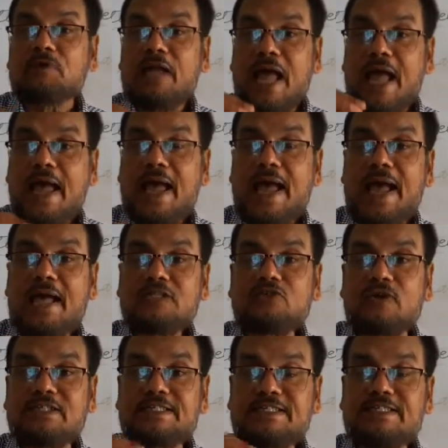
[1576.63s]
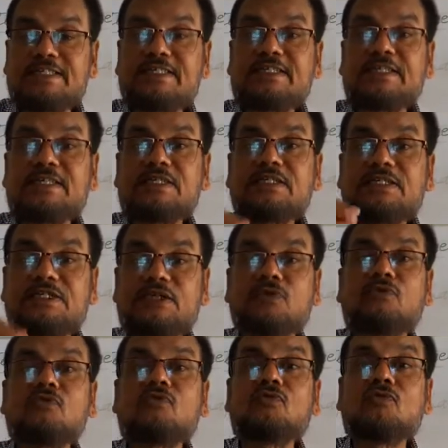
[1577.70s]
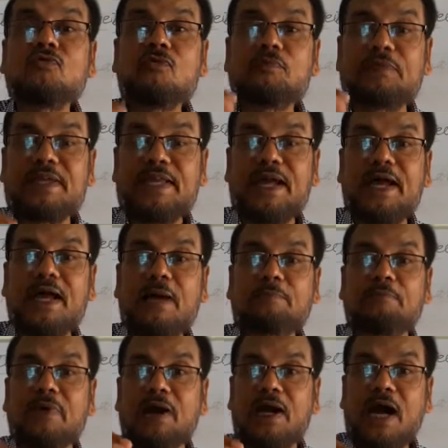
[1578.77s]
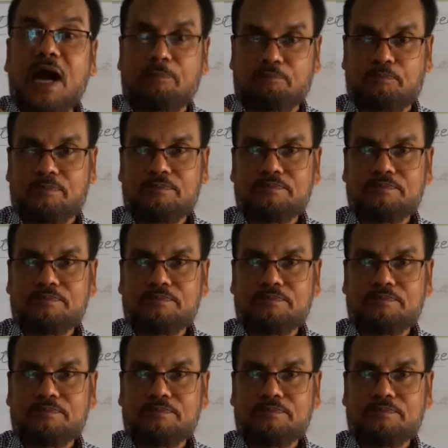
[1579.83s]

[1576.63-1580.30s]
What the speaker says: as or since you behave rough,